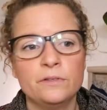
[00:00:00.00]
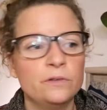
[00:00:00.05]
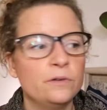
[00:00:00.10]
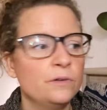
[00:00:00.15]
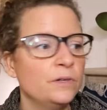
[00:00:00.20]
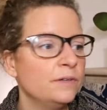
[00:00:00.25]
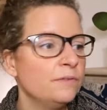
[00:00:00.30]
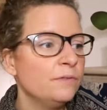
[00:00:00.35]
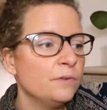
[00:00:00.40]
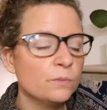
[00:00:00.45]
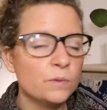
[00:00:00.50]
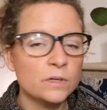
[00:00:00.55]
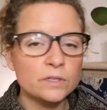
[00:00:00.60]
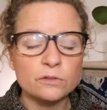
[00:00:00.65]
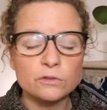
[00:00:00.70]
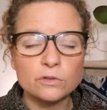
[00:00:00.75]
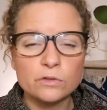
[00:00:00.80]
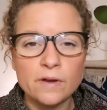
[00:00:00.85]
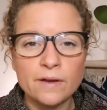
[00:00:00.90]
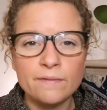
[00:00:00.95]
if you want
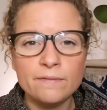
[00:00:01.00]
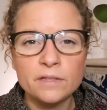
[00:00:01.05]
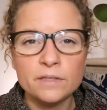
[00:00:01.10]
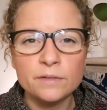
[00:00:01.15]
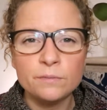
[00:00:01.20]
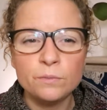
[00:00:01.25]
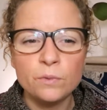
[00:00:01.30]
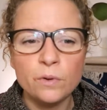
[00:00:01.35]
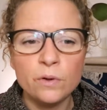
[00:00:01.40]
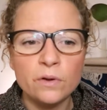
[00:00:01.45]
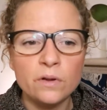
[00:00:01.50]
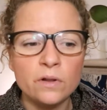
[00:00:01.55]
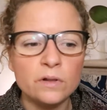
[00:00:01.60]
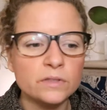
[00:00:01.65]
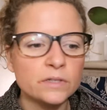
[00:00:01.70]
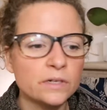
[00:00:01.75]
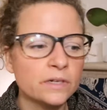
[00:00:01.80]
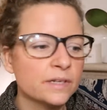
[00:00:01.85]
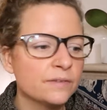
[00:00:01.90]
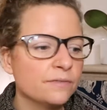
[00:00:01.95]
to travel the
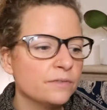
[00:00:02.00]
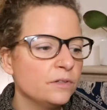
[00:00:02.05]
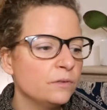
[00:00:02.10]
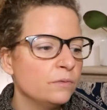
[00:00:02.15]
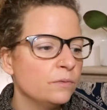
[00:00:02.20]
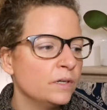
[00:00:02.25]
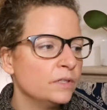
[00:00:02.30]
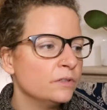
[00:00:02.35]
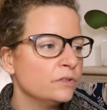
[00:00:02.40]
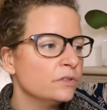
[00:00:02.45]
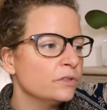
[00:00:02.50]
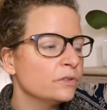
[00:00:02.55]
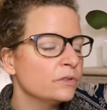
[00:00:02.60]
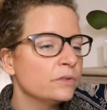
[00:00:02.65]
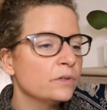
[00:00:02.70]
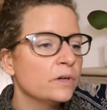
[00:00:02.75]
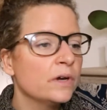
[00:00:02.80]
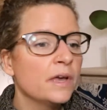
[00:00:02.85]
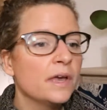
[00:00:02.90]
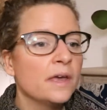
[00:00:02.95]
world, or if you want
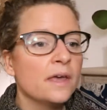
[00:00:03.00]
to